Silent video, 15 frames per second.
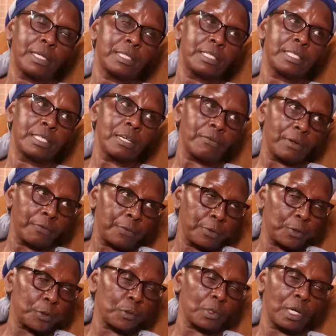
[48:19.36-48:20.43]
And he never
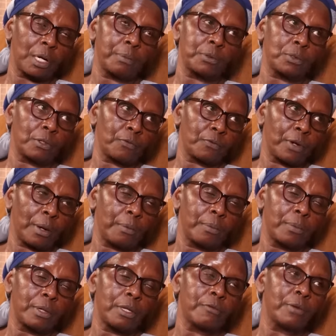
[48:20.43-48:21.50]
fails to come to the farm,
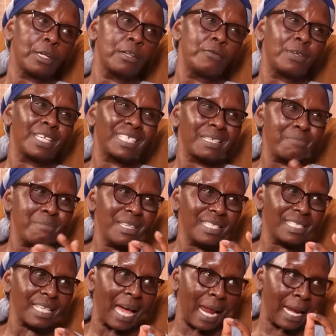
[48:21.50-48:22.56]
even if it
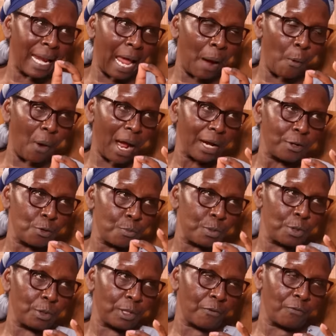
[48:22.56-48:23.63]
means an hour to
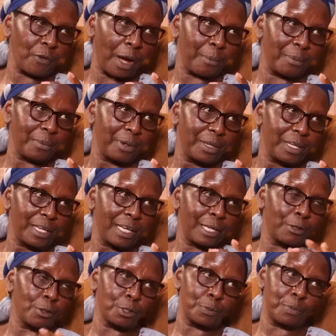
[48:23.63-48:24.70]
be on the farm
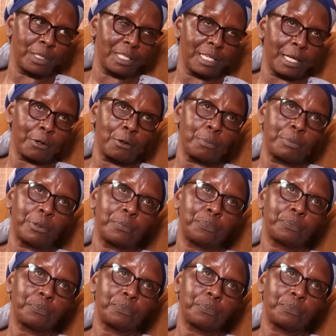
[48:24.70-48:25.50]
and not be in Nairobi.